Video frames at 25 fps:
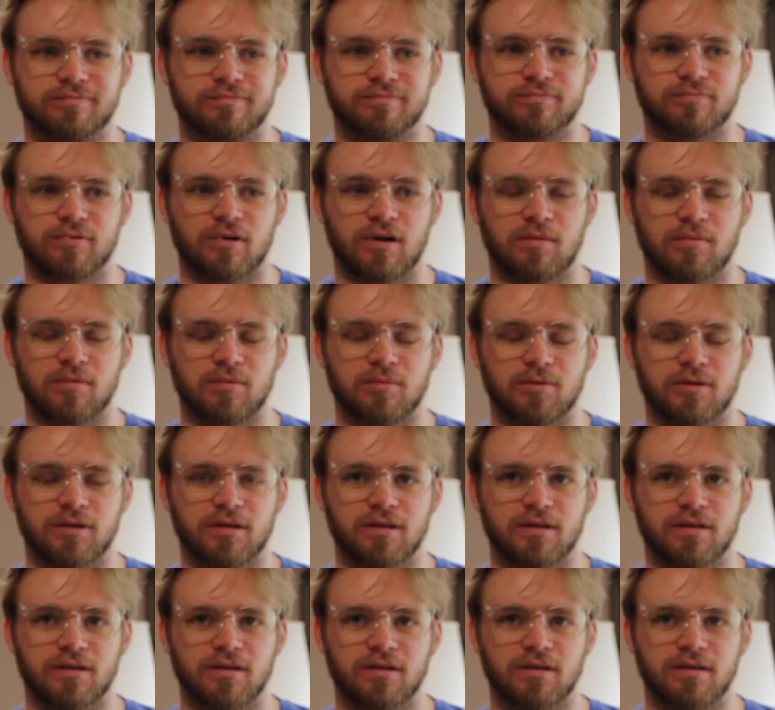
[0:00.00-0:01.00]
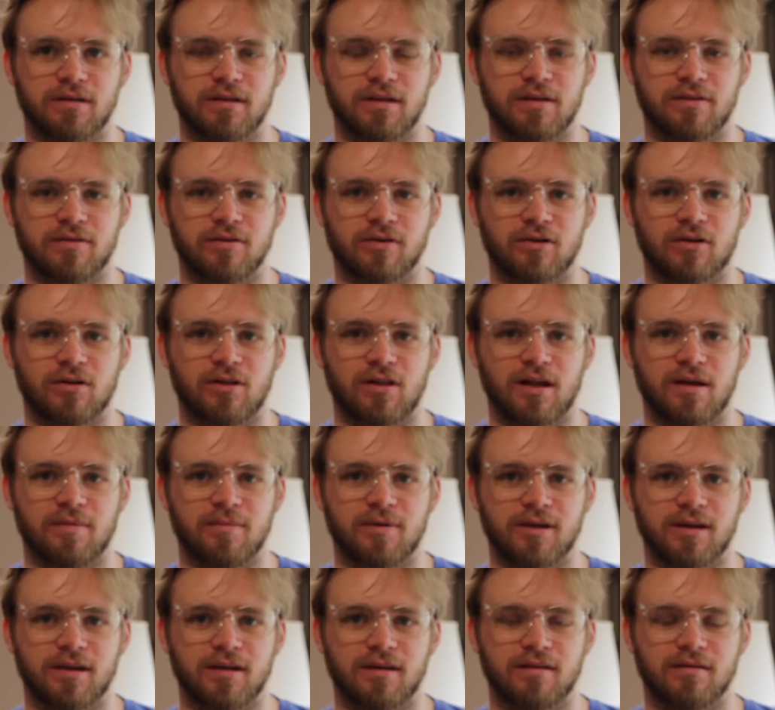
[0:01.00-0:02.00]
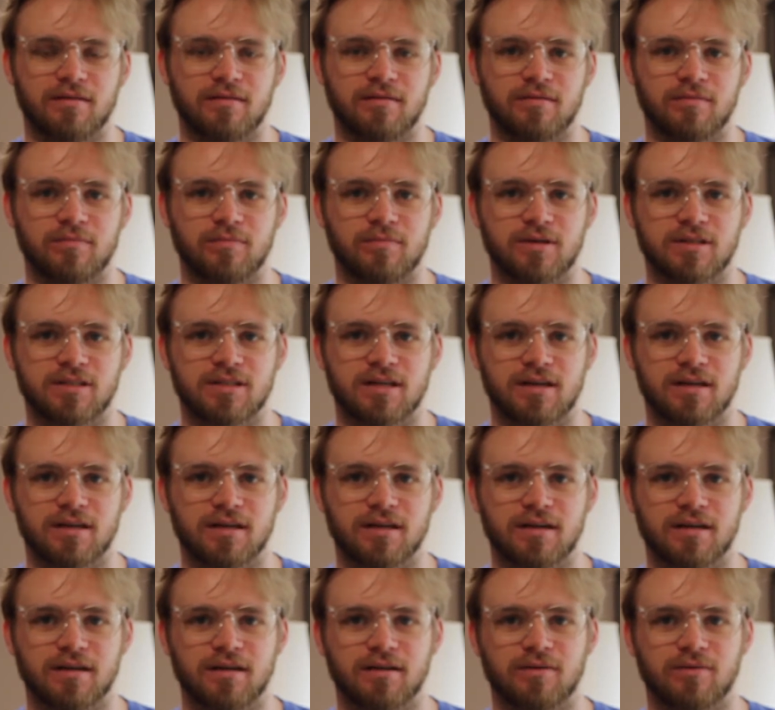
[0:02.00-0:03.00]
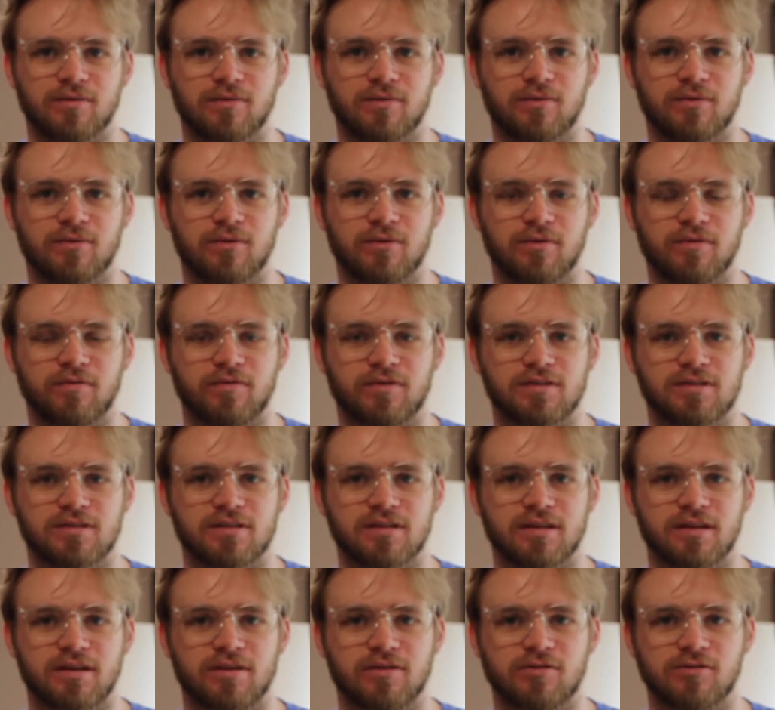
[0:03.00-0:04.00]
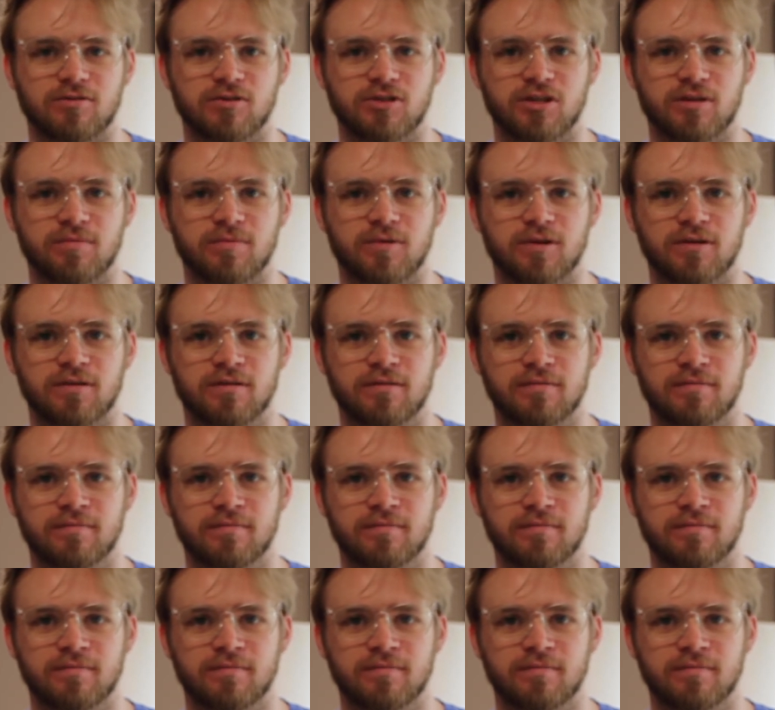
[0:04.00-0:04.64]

Probably either climbing in Mitake or visiting Hiroshima.